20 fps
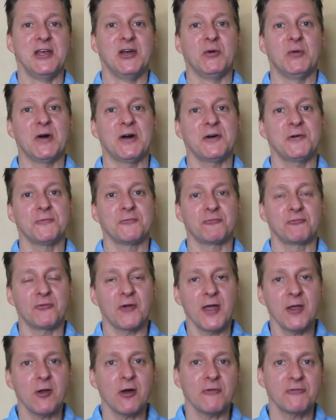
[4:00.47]
Well,
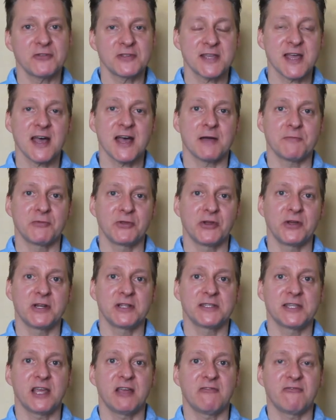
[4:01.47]
right off the top, they're
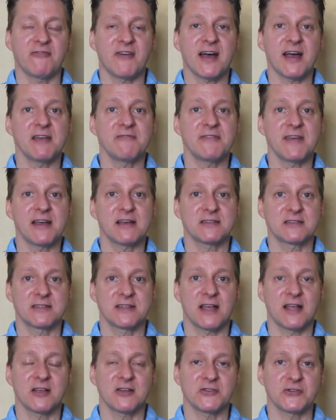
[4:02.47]
going to take
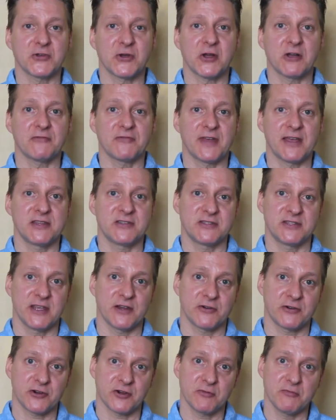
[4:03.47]
$5,000 off as
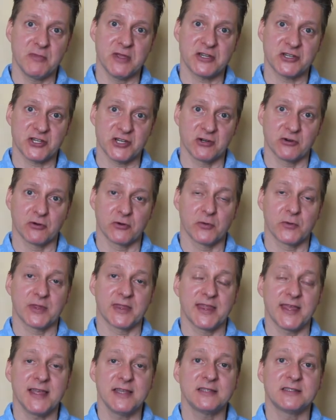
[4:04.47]
their commission, or
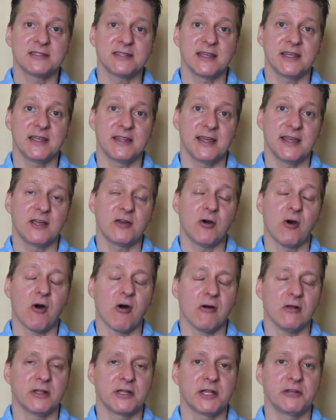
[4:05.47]
what they say, they
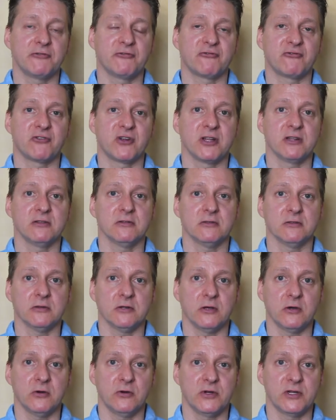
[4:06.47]
call it a front
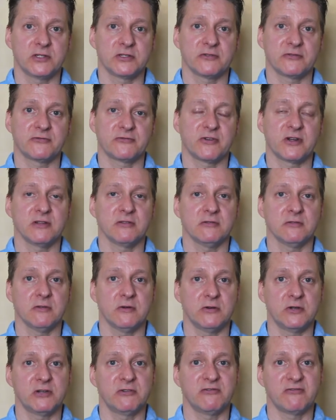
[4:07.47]
load. It's a
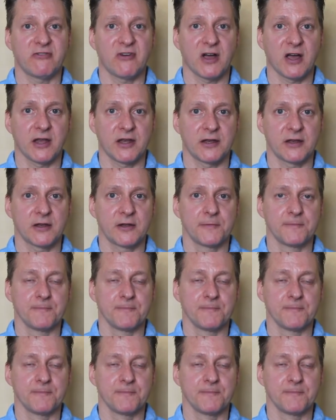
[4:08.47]
front-loaded fund.